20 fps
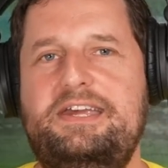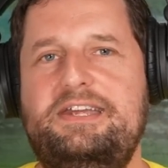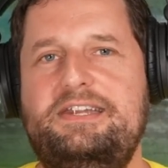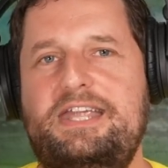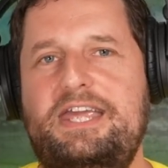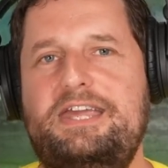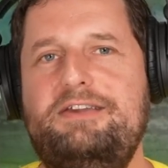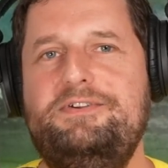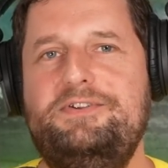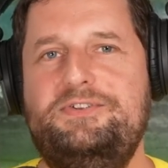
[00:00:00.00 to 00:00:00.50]

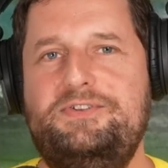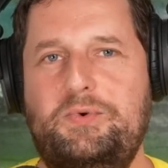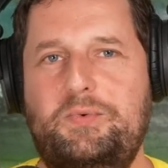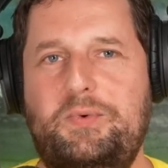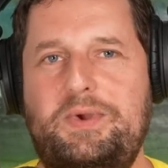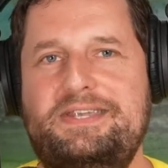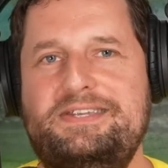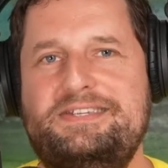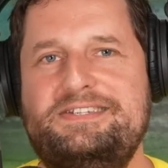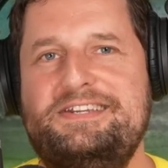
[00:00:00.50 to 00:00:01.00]
David
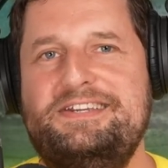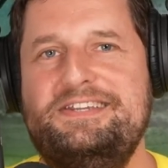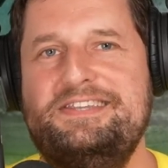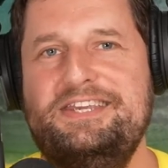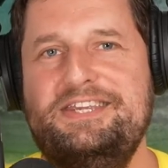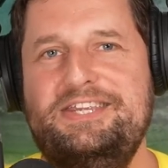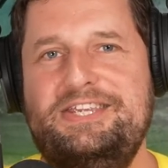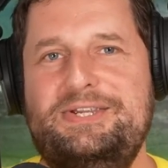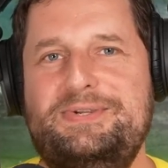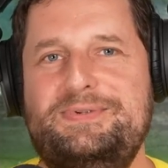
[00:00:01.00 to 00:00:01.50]
DeWinter.
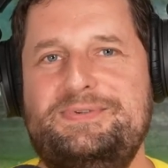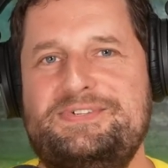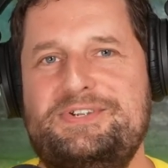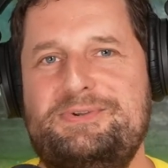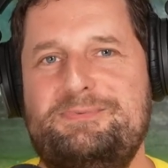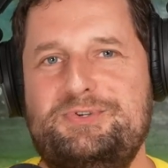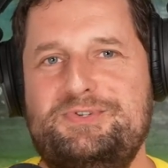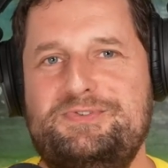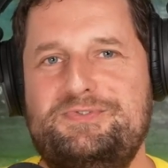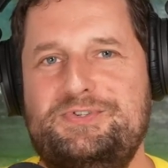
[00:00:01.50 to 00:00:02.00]
Thank you so
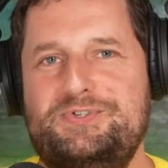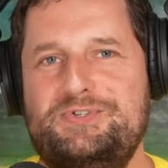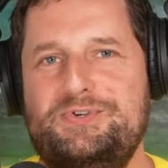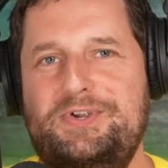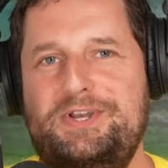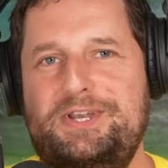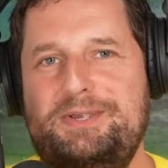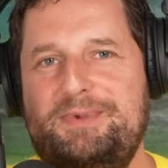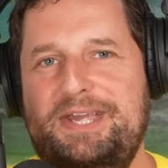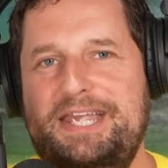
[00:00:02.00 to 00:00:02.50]
much for
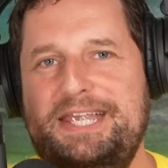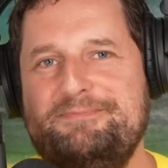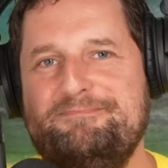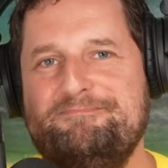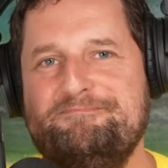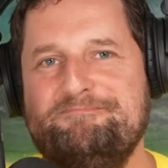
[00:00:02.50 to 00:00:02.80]
joining me.